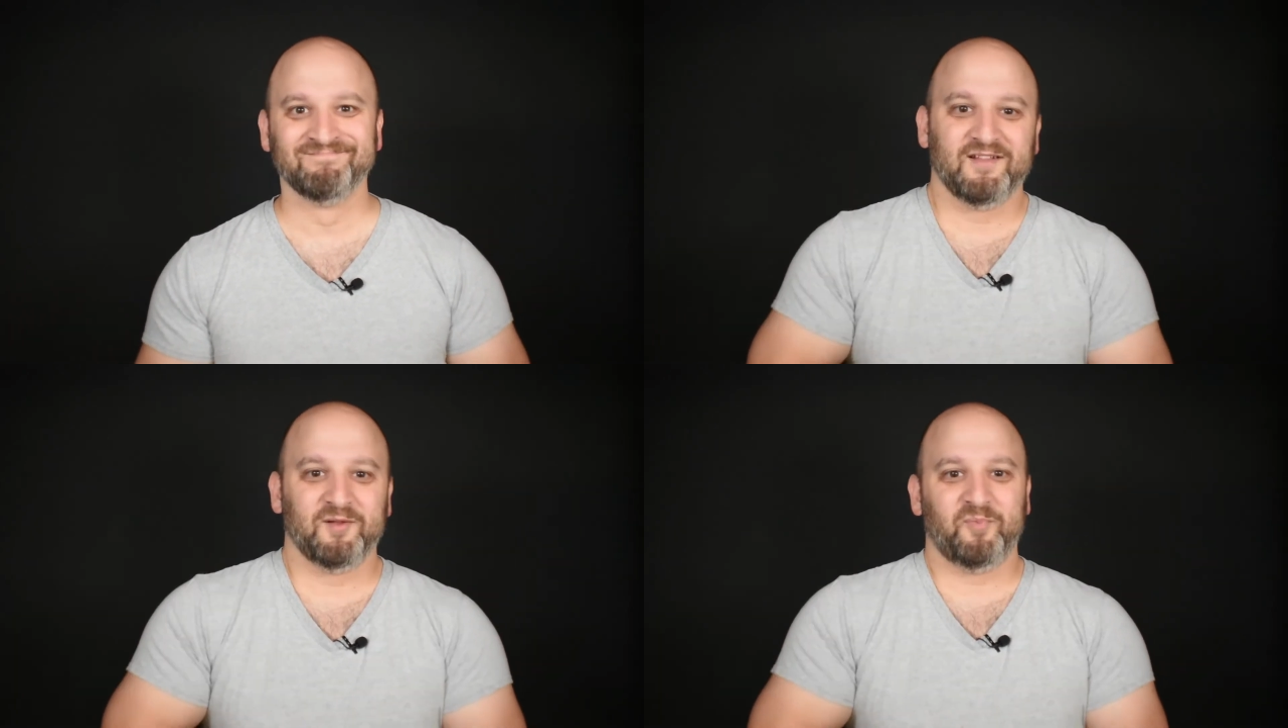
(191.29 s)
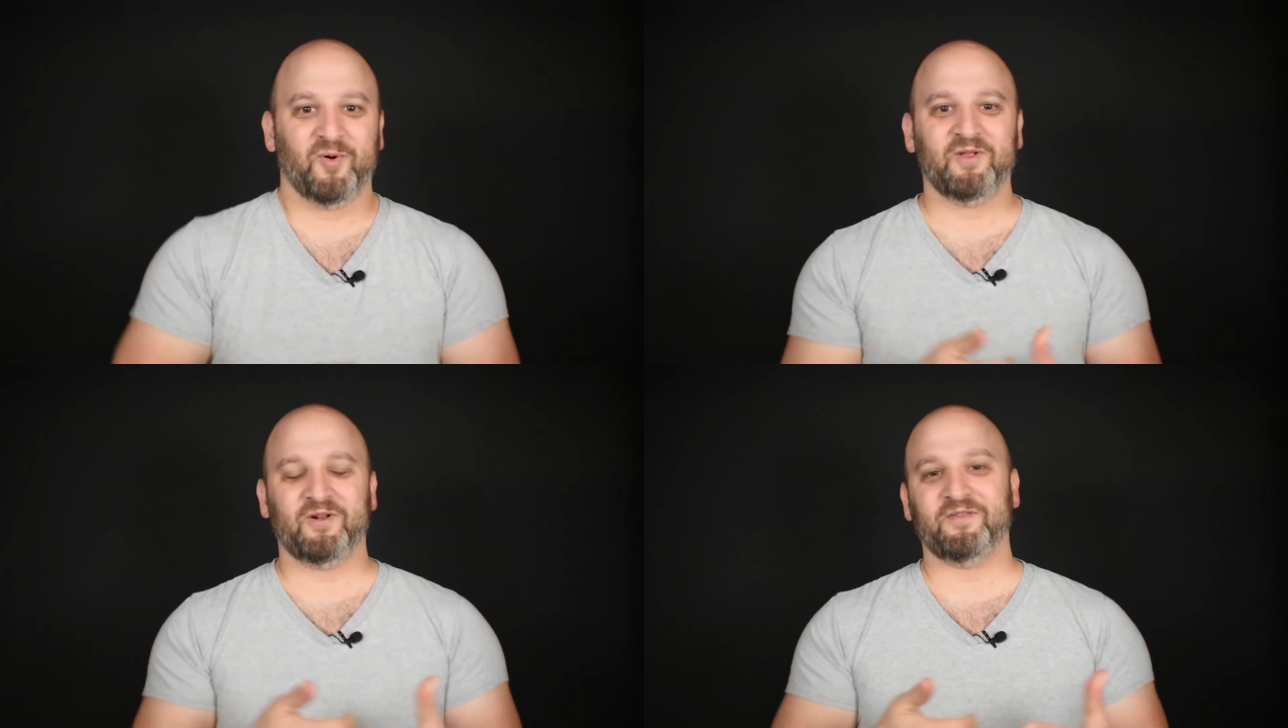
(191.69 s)
The
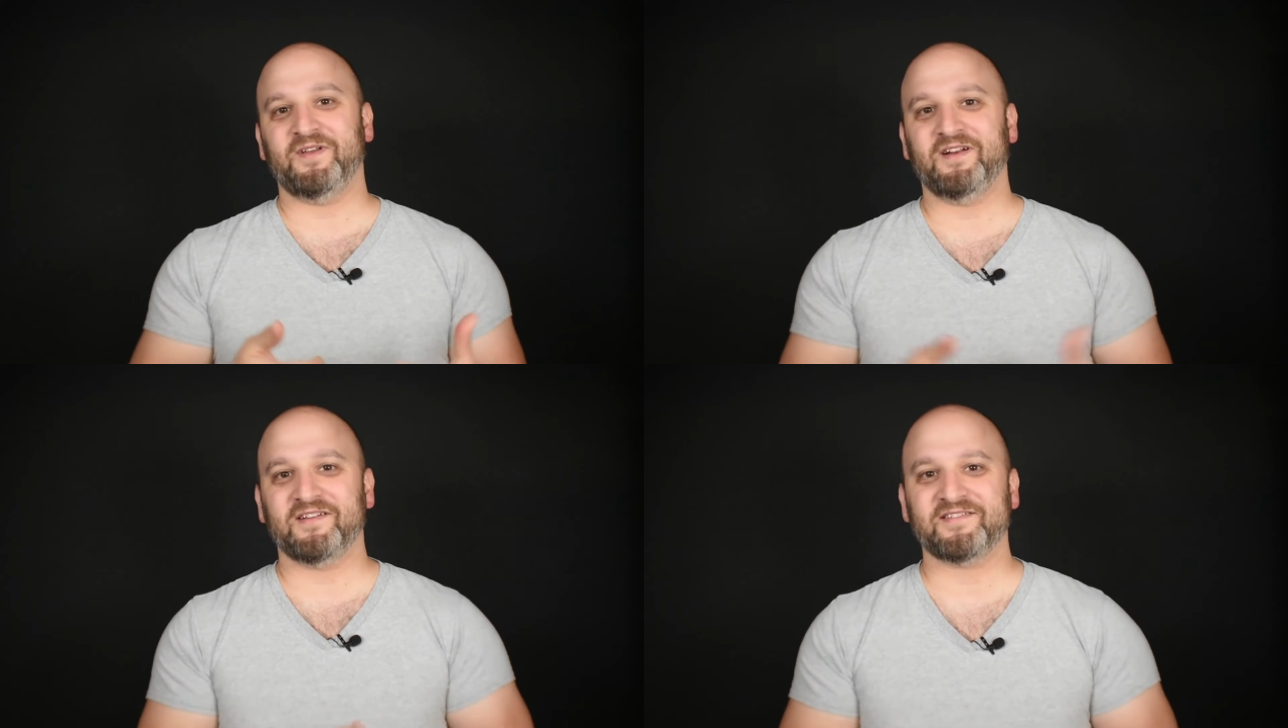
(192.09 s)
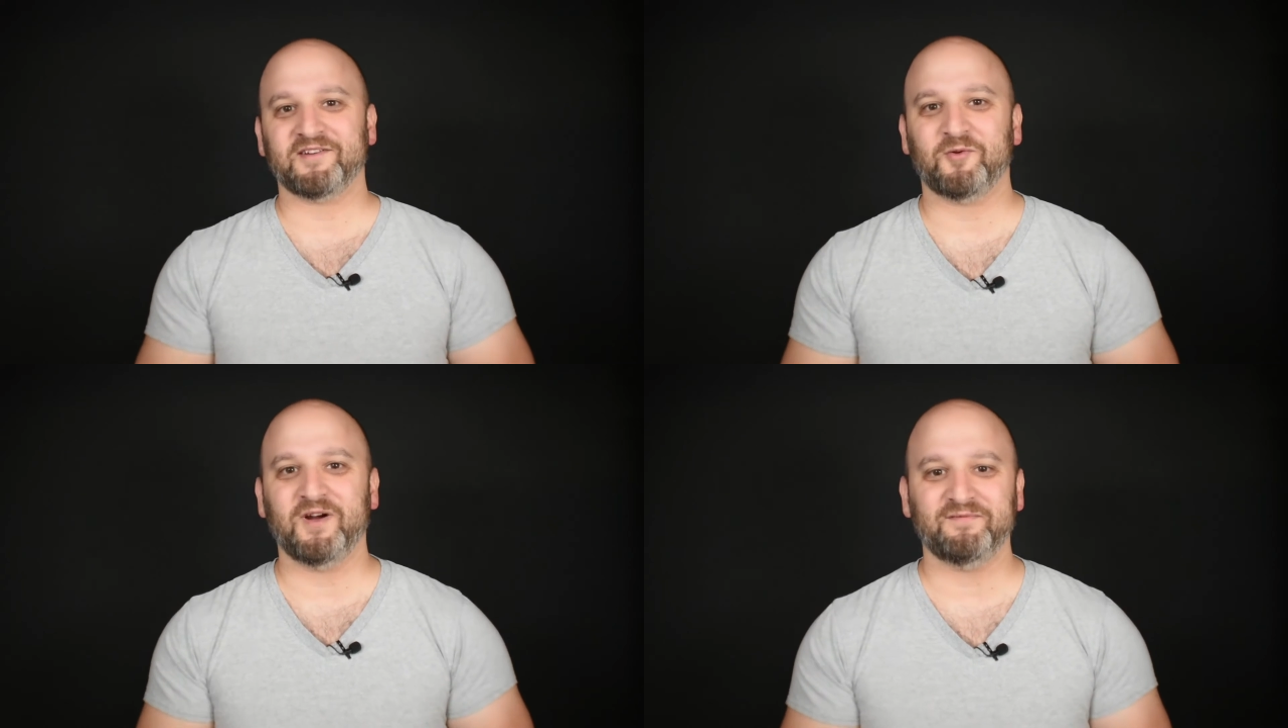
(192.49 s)
poor little thing
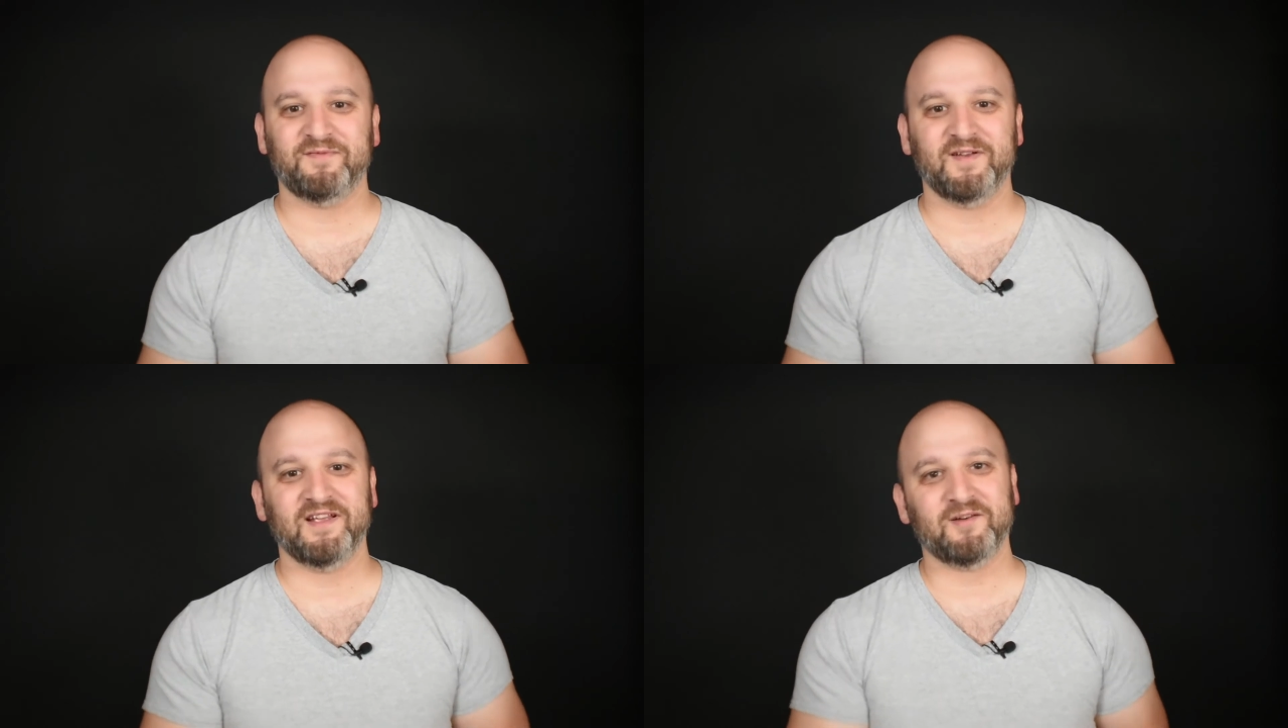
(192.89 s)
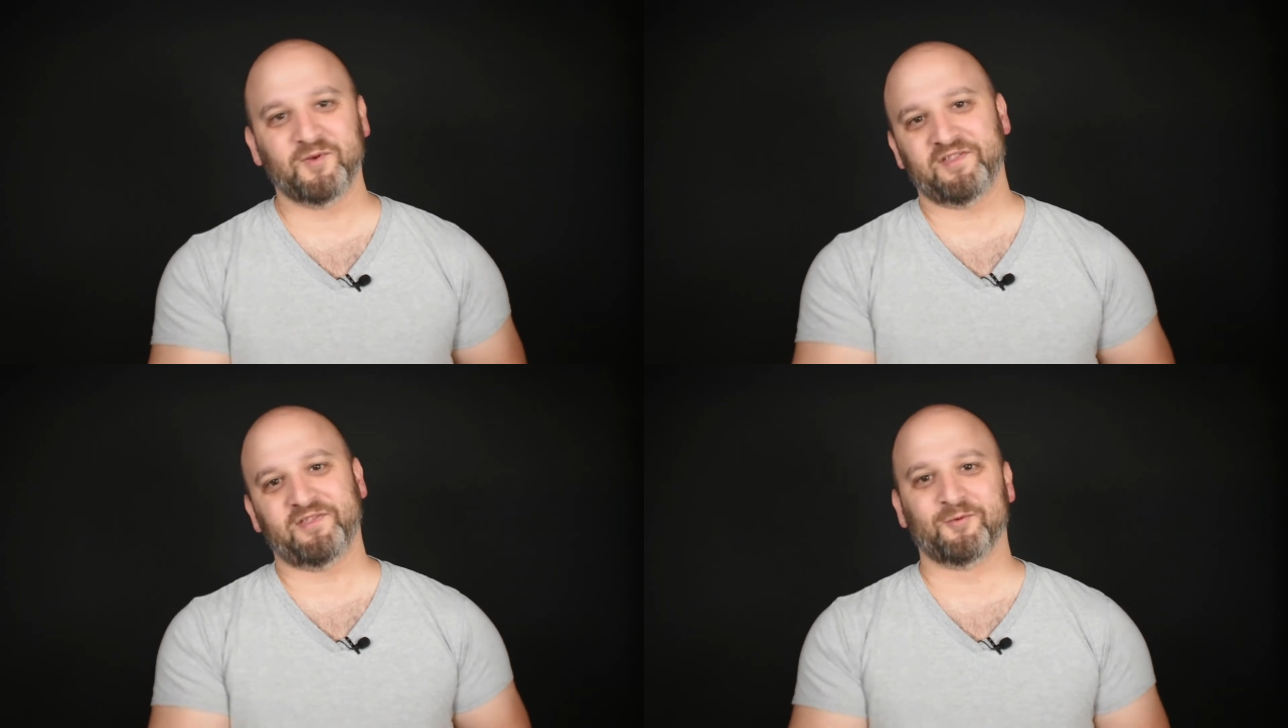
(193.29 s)
doesn't quite fit in
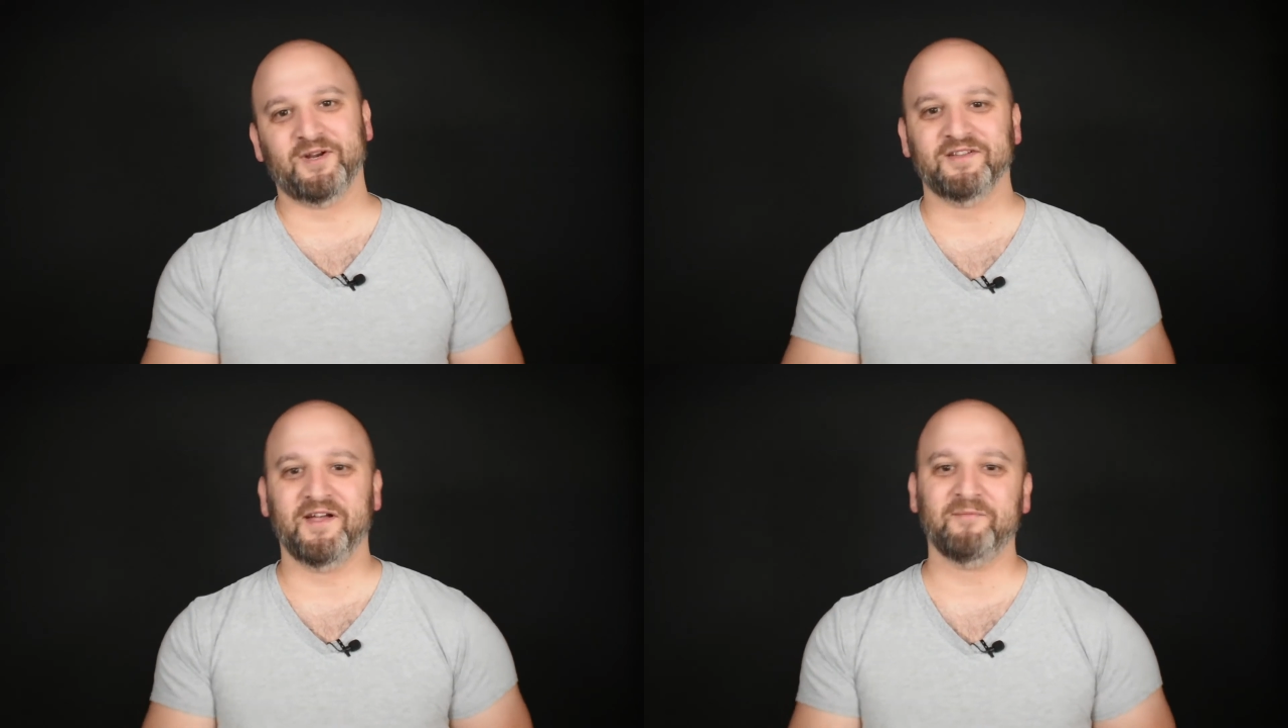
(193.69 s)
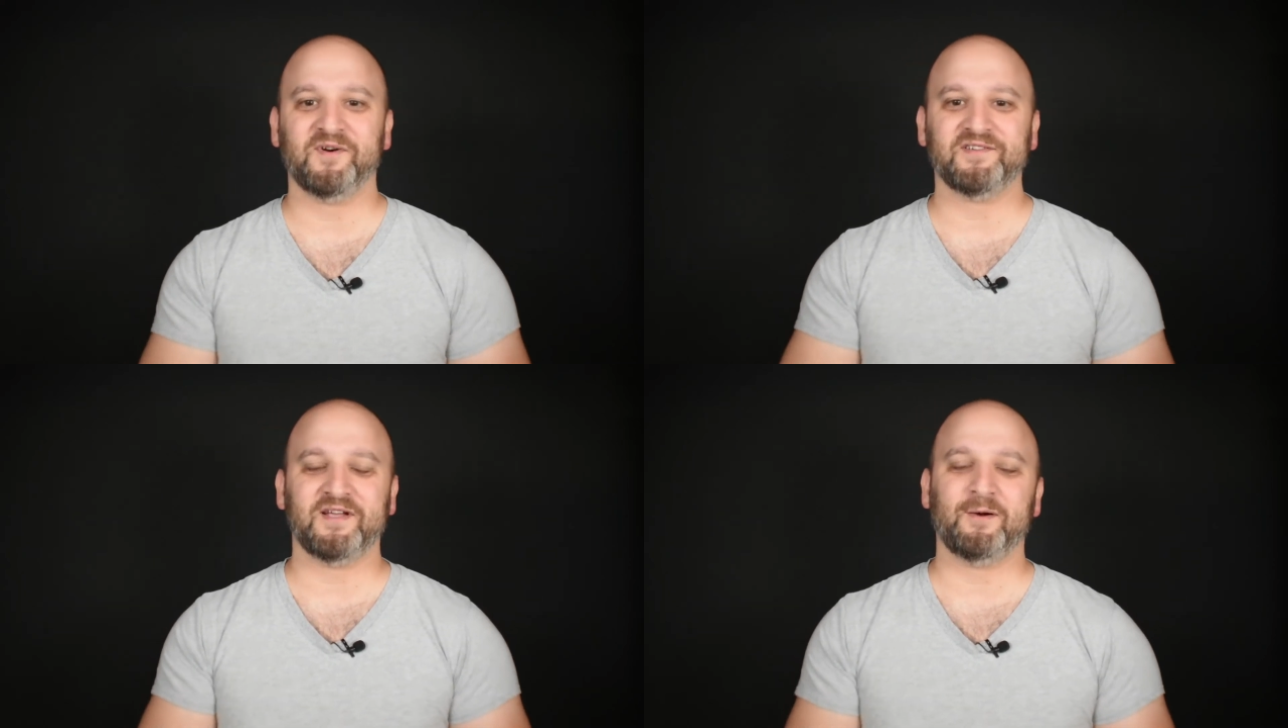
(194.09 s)
with the real
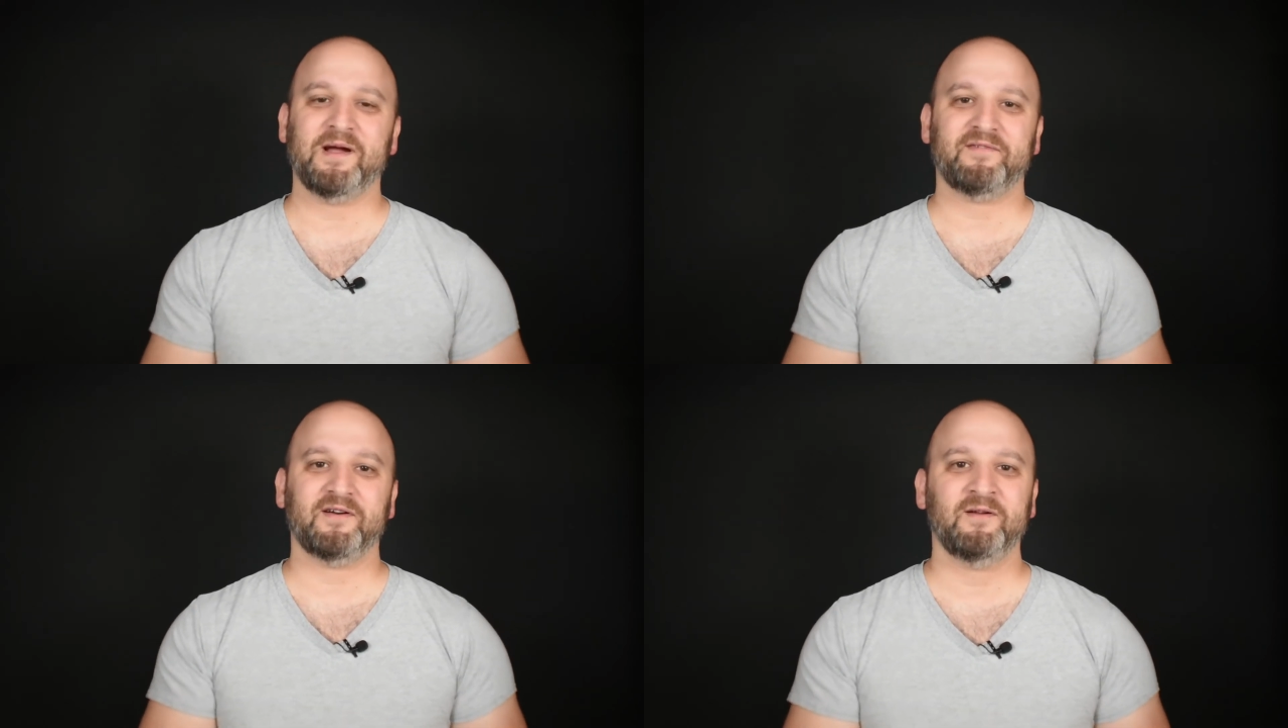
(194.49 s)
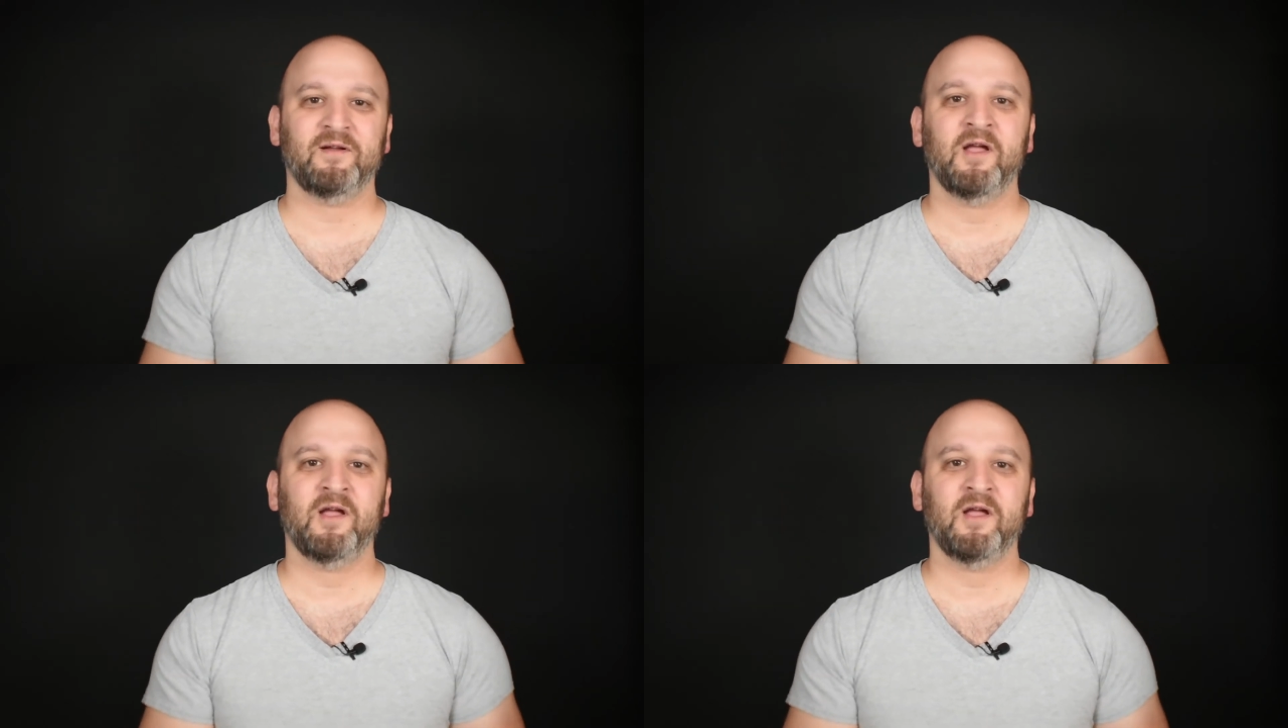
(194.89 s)
numbers, however.